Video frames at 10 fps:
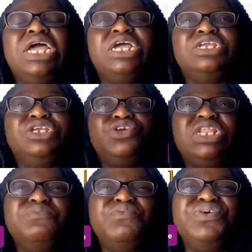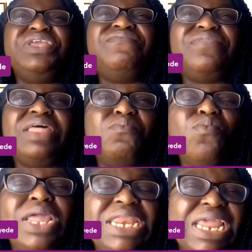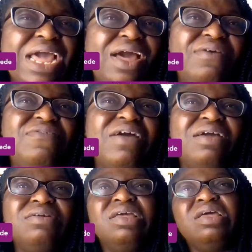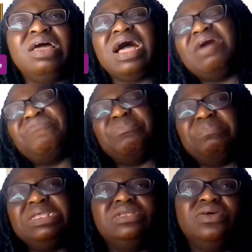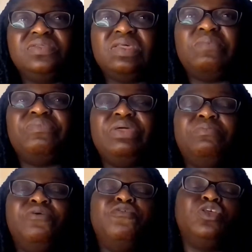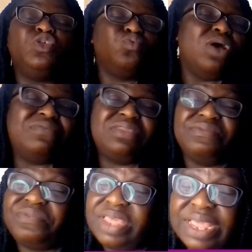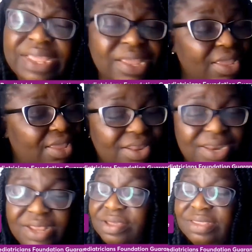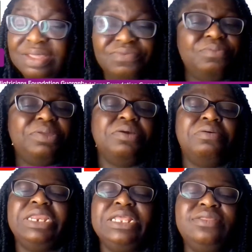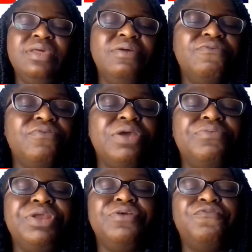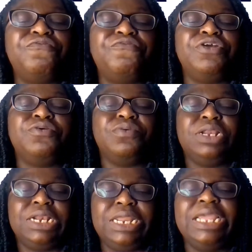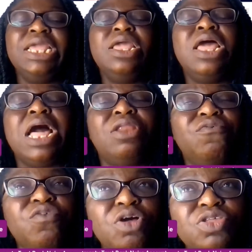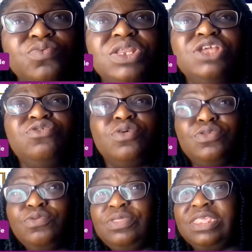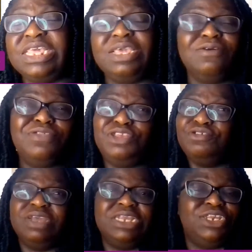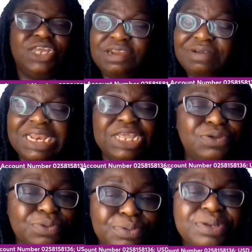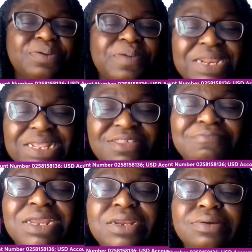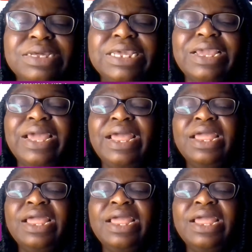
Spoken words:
usually we'll give them when they have a bleed or something. But for those who have severe, they just have to be on it very frequently. And of course, we need to also take care of the children generally, good quality medical care